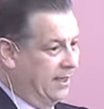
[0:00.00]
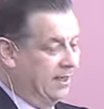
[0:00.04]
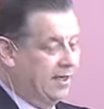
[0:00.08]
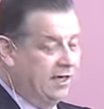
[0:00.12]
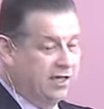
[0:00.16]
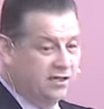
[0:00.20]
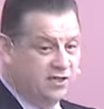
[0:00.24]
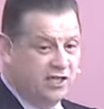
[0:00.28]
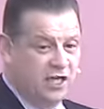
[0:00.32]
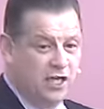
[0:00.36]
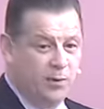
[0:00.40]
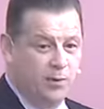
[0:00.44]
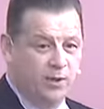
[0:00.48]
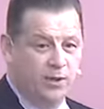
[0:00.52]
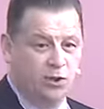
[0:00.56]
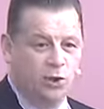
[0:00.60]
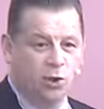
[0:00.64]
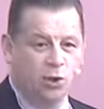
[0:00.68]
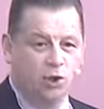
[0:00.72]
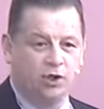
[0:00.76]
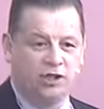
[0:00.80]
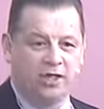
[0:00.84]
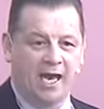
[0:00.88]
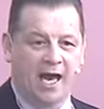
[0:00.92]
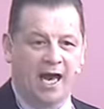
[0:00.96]
You see, when
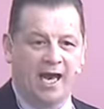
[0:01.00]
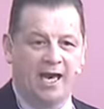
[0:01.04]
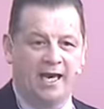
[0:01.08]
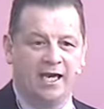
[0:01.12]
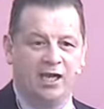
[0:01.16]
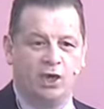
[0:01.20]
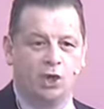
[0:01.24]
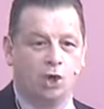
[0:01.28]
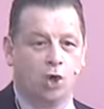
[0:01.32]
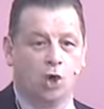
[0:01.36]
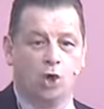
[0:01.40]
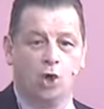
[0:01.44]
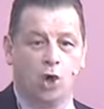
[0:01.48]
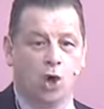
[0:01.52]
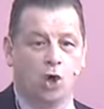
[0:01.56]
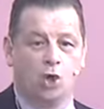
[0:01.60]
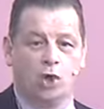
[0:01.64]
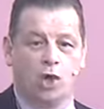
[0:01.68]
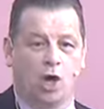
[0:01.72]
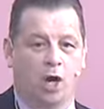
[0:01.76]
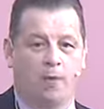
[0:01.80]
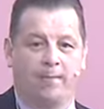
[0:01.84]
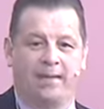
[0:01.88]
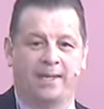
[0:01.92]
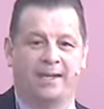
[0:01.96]
you die, you're
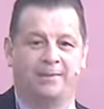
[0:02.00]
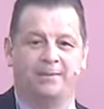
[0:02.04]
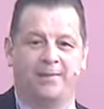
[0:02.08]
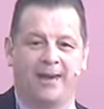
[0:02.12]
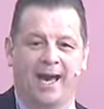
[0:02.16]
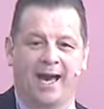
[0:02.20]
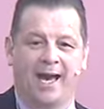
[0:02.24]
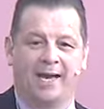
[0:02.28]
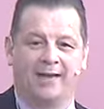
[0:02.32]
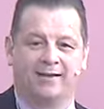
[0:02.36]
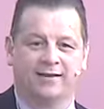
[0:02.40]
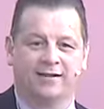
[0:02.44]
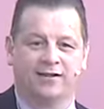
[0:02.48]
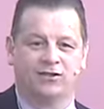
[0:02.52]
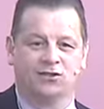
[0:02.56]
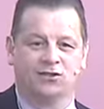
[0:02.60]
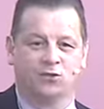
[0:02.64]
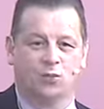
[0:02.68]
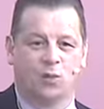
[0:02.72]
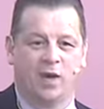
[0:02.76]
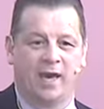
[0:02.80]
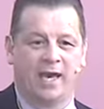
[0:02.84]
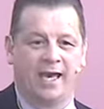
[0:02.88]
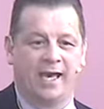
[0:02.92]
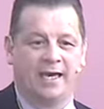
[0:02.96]
not coming back
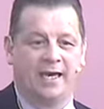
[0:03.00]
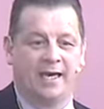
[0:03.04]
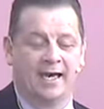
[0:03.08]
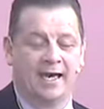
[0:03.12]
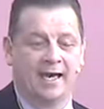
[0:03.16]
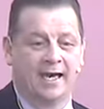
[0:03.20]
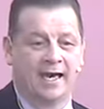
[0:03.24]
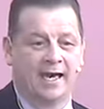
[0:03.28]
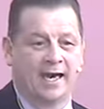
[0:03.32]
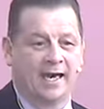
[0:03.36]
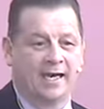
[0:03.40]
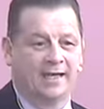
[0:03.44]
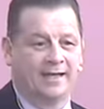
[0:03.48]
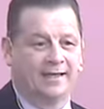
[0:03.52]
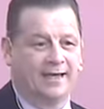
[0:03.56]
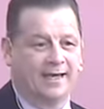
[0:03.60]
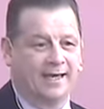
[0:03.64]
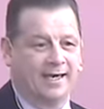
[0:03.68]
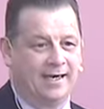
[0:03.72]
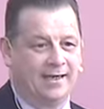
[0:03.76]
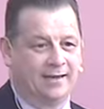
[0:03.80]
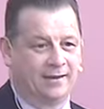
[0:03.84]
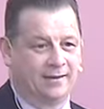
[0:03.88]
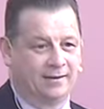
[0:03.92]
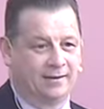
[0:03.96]
this way
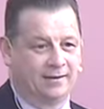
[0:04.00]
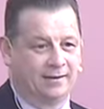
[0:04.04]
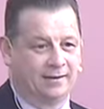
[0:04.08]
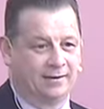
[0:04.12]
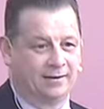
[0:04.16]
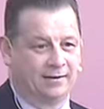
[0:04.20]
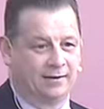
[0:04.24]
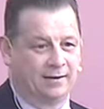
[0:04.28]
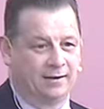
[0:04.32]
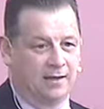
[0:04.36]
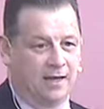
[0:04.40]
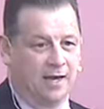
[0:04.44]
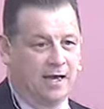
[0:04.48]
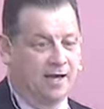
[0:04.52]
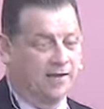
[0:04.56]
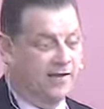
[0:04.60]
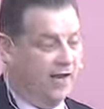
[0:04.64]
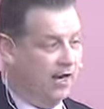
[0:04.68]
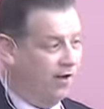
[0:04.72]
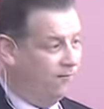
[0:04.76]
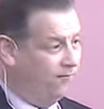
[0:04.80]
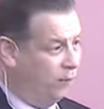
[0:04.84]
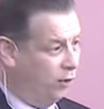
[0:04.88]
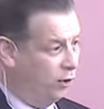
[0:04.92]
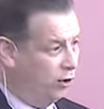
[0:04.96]
again.
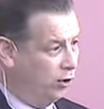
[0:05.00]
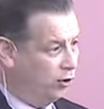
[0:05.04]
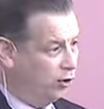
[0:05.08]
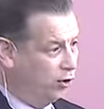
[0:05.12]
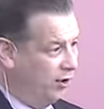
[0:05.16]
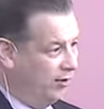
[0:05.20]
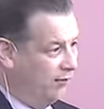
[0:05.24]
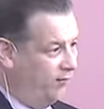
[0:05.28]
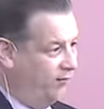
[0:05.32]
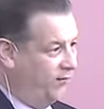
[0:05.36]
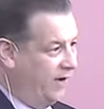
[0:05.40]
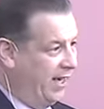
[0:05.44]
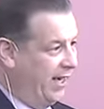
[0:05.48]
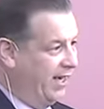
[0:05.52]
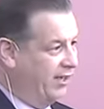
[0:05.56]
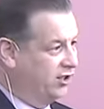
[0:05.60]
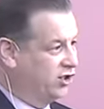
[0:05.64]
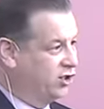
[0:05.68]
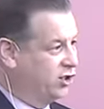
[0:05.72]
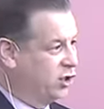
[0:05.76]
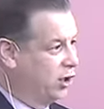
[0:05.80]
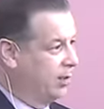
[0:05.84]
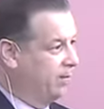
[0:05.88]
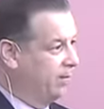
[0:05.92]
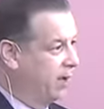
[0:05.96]
Therefore, to
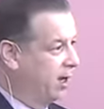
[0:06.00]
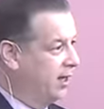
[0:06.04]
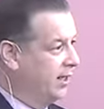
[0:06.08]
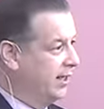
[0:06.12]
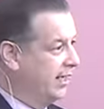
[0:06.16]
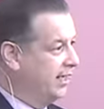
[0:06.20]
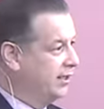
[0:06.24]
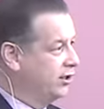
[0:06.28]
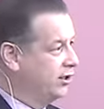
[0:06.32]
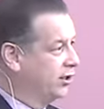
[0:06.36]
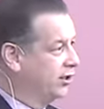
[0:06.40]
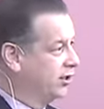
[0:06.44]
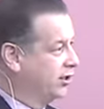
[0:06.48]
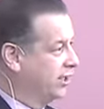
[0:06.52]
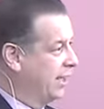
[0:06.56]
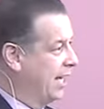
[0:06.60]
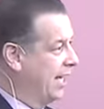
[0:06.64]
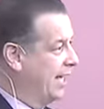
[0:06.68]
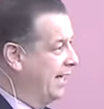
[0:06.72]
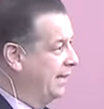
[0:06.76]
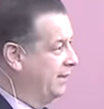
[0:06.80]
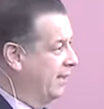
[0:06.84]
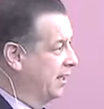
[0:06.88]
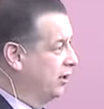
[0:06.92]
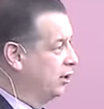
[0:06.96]
invest your money and your
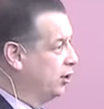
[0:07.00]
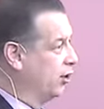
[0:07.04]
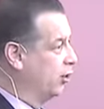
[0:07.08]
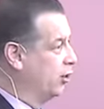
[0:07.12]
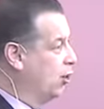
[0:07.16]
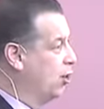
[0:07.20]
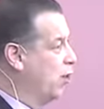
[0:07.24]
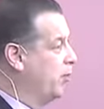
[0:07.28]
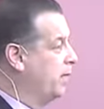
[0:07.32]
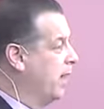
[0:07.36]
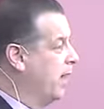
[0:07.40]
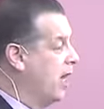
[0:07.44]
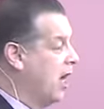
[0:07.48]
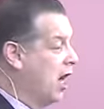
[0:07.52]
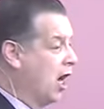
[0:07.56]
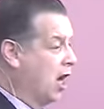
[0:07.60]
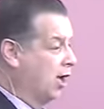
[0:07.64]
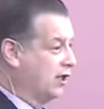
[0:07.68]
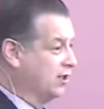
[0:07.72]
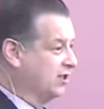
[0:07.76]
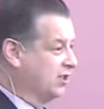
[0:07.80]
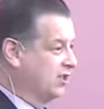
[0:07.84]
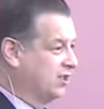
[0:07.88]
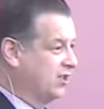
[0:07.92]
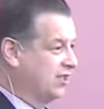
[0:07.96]
time and your hope
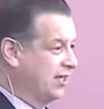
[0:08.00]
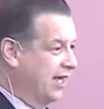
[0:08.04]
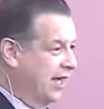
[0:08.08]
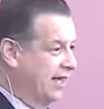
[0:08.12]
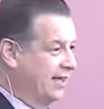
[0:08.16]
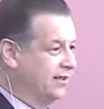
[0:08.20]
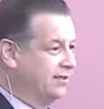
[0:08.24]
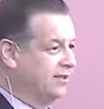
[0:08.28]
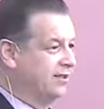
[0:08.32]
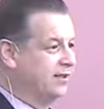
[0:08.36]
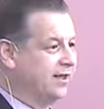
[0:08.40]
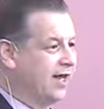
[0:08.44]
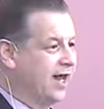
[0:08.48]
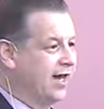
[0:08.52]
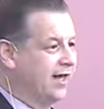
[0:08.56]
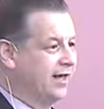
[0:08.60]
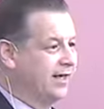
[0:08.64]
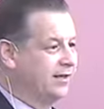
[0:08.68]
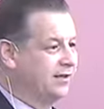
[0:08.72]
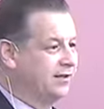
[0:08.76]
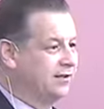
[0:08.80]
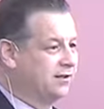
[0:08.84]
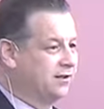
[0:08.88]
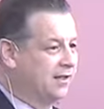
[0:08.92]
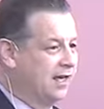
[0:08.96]
in
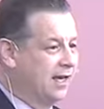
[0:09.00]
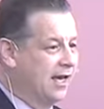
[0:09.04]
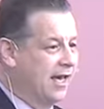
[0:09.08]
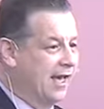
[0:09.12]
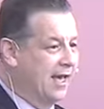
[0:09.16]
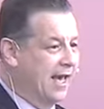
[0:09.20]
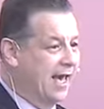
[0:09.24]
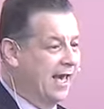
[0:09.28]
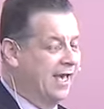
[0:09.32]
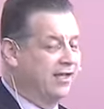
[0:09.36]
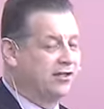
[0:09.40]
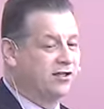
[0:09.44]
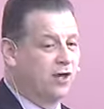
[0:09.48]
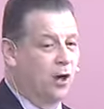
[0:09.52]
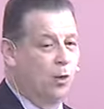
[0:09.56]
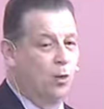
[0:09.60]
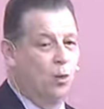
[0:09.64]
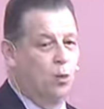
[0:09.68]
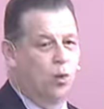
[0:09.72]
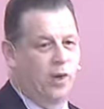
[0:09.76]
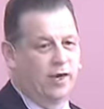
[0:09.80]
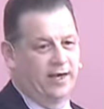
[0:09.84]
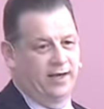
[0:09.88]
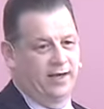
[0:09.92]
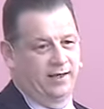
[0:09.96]
science is a
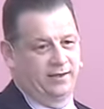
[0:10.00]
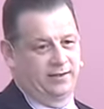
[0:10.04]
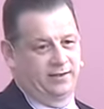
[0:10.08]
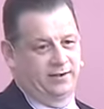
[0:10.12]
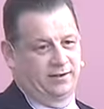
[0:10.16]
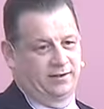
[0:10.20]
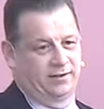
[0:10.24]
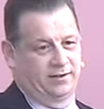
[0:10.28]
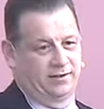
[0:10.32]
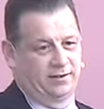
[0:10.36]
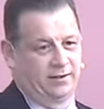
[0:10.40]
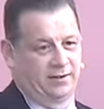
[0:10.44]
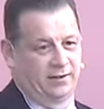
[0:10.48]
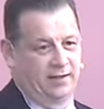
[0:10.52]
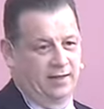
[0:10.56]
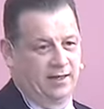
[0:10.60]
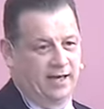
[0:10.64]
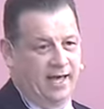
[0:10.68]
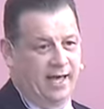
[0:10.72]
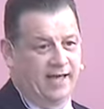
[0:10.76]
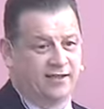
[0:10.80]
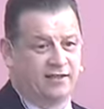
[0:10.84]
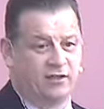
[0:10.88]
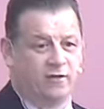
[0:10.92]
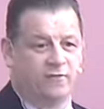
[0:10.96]
waste.
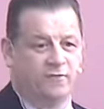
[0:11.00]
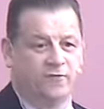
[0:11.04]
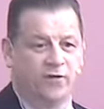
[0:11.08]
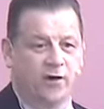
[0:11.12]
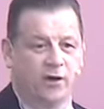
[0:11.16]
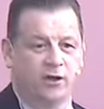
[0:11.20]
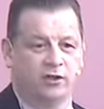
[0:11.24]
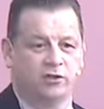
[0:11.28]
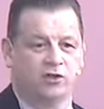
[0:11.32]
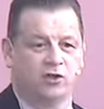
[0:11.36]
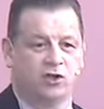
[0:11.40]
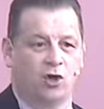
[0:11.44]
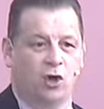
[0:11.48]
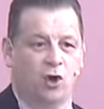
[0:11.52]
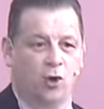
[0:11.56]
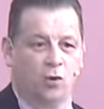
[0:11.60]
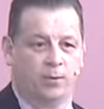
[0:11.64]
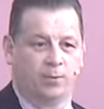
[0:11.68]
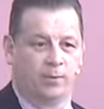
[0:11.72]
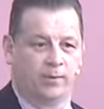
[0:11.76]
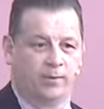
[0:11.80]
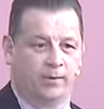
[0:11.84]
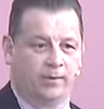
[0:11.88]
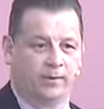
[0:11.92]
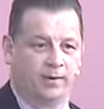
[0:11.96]
It's a false
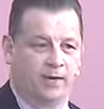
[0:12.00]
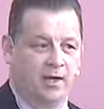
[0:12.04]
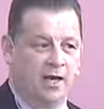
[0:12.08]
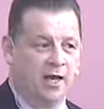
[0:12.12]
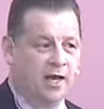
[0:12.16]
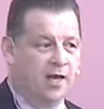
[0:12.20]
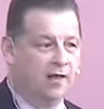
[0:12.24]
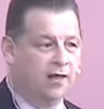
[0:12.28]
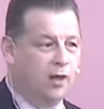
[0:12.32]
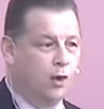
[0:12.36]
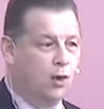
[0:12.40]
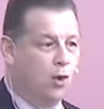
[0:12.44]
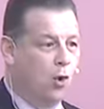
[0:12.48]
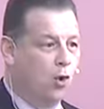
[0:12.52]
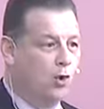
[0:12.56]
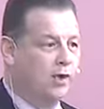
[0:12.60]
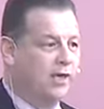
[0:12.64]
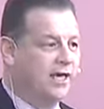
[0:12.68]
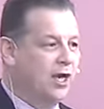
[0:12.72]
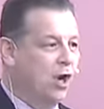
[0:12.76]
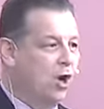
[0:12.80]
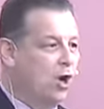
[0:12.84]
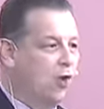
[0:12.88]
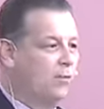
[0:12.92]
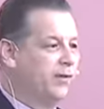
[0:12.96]
hope. The
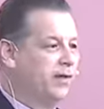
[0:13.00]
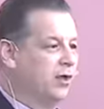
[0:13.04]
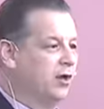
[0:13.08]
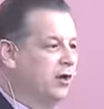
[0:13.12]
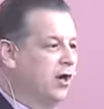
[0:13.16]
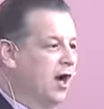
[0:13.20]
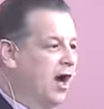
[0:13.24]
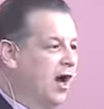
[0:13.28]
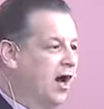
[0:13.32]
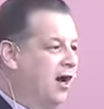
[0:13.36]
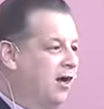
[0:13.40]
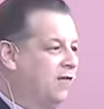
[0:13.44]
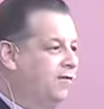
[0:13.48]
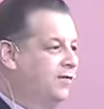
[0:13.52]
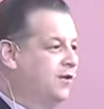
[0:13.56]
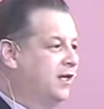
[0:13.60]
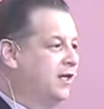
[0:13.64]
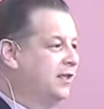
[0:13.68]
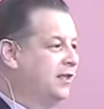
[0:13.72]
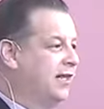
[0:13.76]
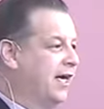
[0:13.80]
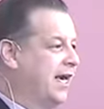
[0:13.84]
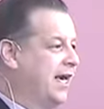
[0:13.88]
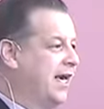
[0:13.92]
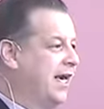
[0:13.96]
only hope that you have
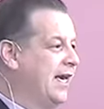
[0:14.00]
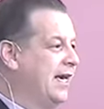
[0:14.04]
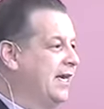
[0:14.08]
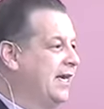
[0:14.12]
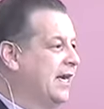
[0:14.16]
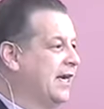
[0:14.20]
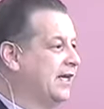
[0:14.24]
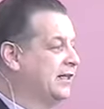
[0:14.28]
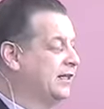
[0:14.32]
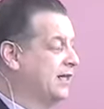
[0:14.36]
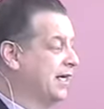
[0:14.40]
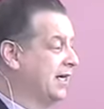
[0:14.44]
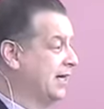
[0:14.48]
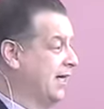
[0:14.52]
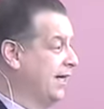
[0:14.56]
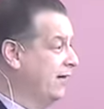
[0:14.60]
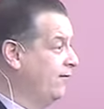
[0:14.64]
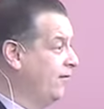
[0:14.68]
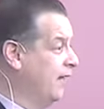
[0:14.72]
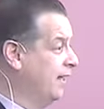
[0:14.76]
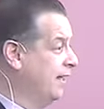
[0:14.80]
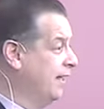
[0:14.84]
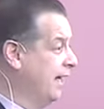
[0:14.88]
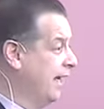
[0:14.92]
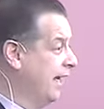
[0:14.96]
today to
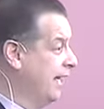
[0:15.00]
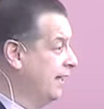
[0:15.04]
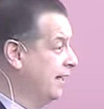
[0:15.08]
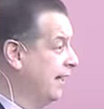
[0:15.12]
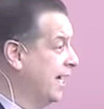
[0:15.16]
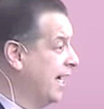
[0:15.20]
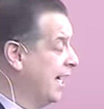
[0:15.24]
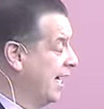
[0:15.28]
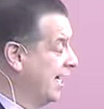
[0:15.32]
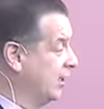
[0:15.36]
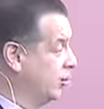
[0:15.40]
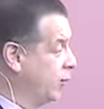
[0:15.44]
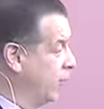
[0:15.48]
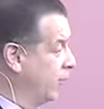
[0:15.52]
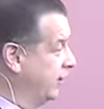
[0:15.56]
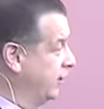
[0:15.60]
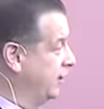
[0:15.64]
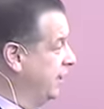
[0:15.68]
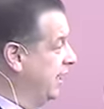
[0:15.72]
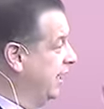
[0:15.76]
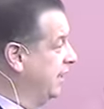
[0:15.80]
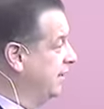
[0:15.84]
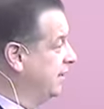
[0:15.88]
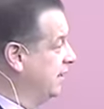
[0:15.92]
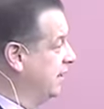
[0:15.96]
live again is
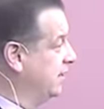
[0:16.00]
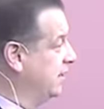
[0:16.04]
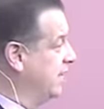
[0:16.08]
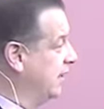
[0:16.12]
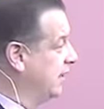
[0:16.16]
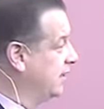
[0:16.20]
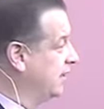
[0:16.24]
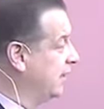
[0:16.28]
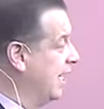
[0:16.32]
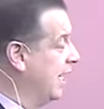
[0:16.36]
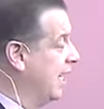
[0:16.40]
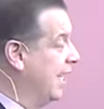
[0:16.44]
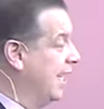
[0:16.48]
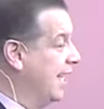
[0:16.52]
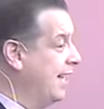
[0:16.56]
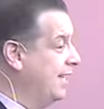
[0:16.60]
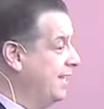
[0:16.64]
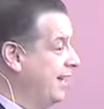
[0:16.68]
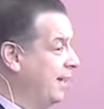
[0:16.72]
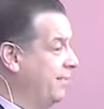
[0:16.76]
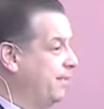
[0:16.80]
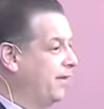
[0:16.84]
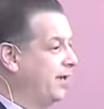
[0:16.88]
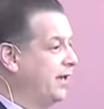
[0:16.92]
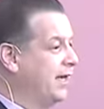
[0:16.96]
what Jesus says
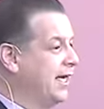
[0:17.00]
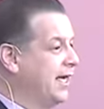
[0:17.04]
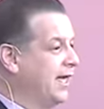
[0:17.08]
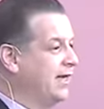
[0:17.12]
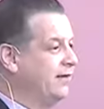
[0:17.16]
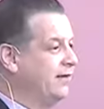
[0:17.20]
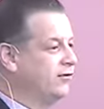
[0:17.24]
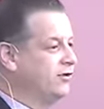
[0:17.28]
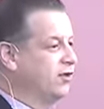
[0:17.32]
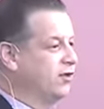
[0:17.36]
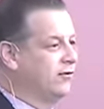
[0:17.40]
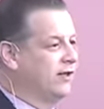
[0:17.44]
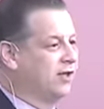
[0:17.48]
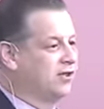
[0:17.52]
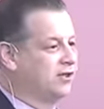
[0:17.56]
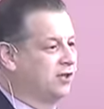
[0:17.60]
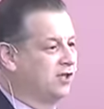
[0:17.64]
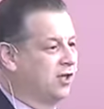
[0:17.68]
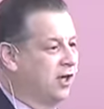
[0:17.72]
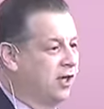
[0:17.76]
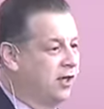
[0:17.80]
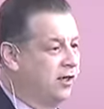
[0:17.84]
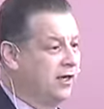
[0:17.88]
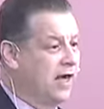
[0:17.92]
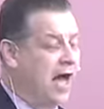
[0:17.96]
He that believes on the
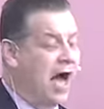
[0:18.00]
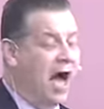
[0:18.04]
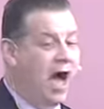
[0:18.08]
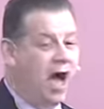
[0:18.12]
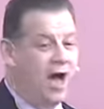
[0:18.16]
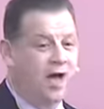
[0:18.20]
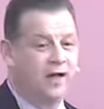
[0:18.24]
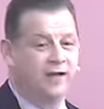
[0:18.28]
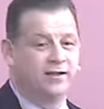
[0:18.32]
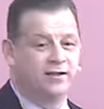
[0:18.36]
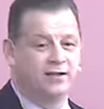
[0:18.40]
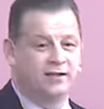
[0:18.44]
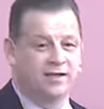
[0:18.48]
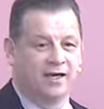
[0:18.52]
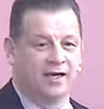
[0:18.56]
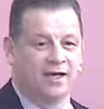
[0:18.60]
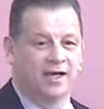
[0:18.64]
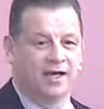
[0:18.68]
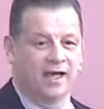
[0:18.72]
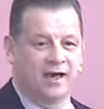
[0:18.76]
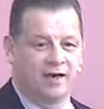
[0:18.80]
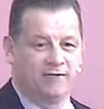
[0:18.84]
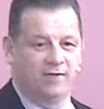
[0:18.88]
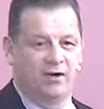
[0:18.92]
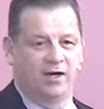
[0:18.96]
Son has
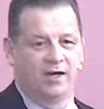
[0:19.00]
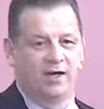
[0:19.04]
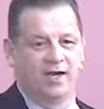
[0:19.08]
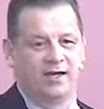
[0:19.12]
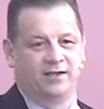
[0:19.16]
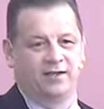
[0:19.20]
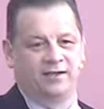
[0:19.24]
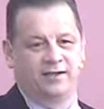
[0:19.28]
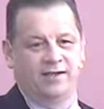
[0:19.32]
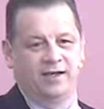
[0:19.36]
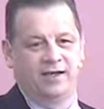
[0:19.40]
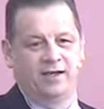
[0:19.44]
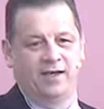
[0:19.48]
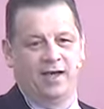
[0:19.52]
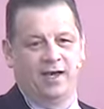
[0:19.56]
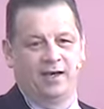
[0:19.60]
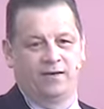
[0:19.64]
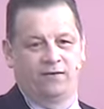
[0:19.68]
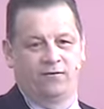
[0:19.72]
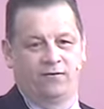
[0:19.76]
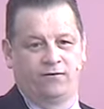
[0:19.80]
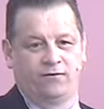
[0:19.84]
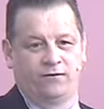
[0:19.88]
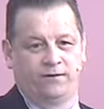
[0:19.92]
everlasting life.